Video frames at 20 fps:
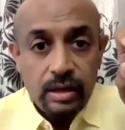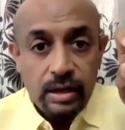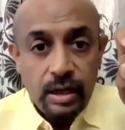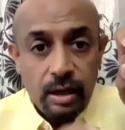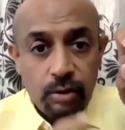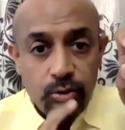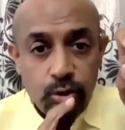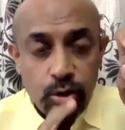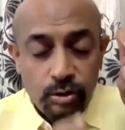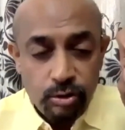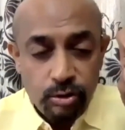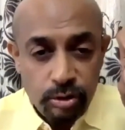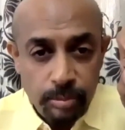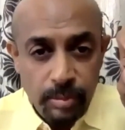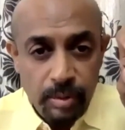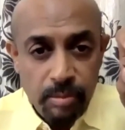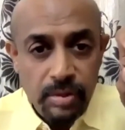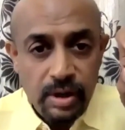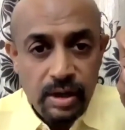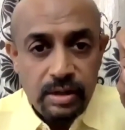Now you have to
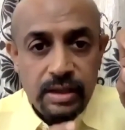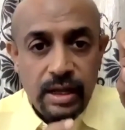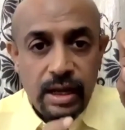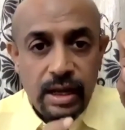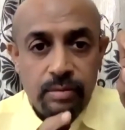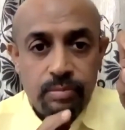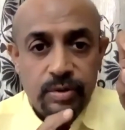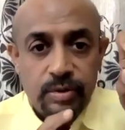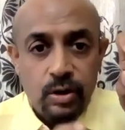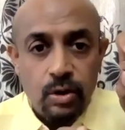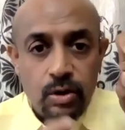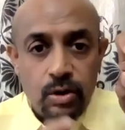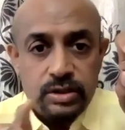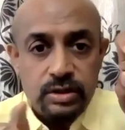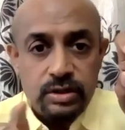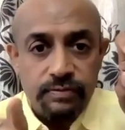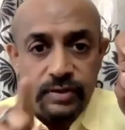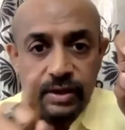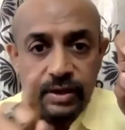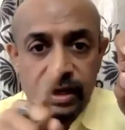remember that
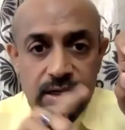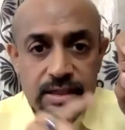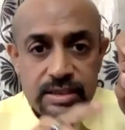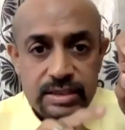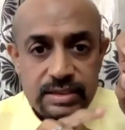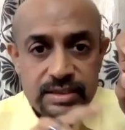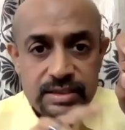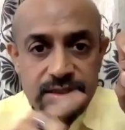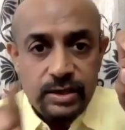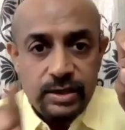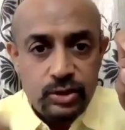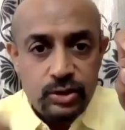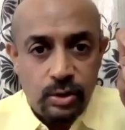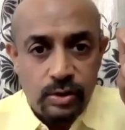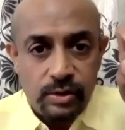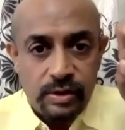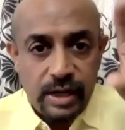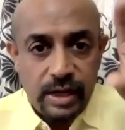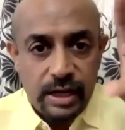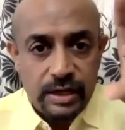because of the
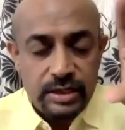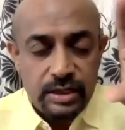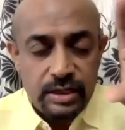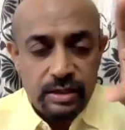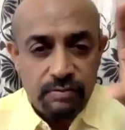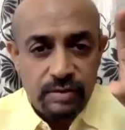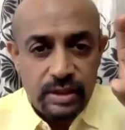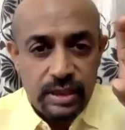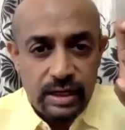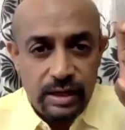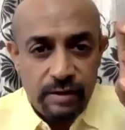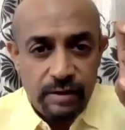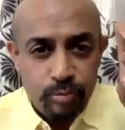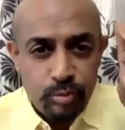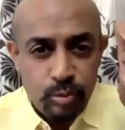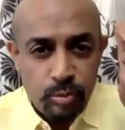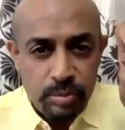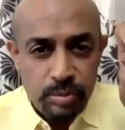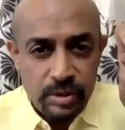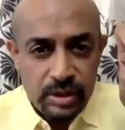consensual reaction, when the
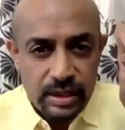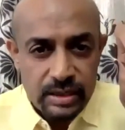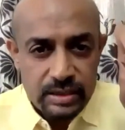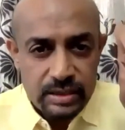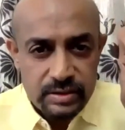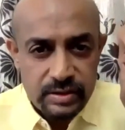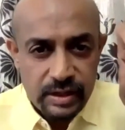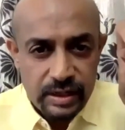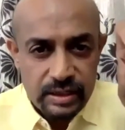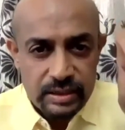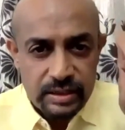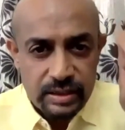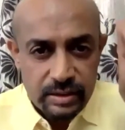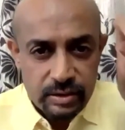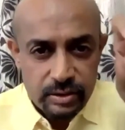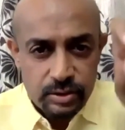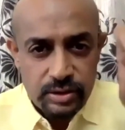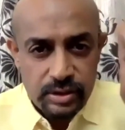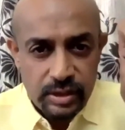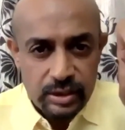left pupil constrict
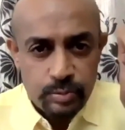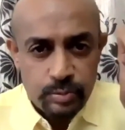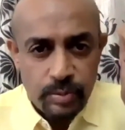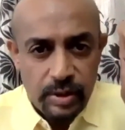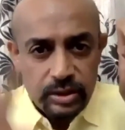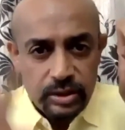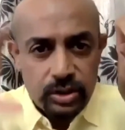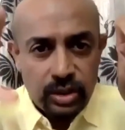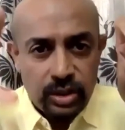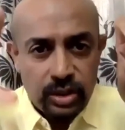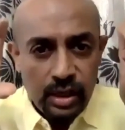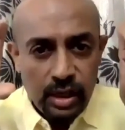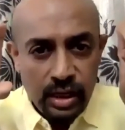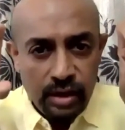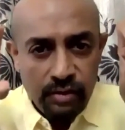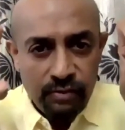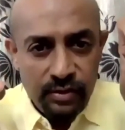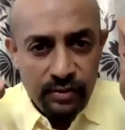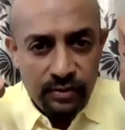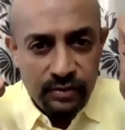this much,
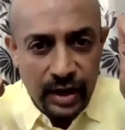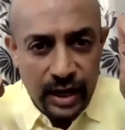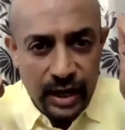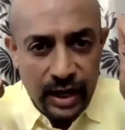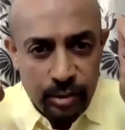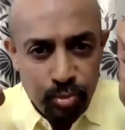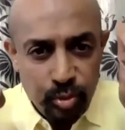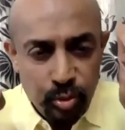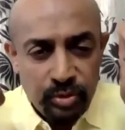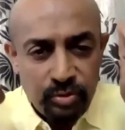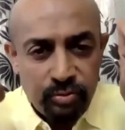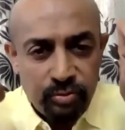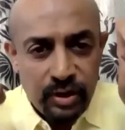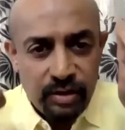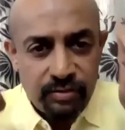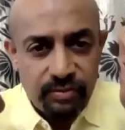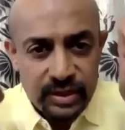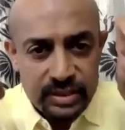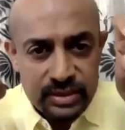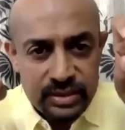when right pupil
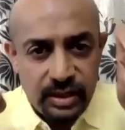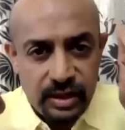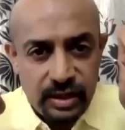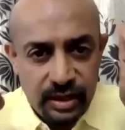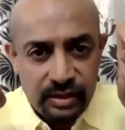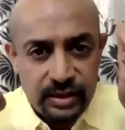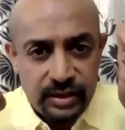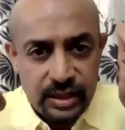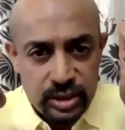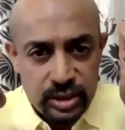would have constricted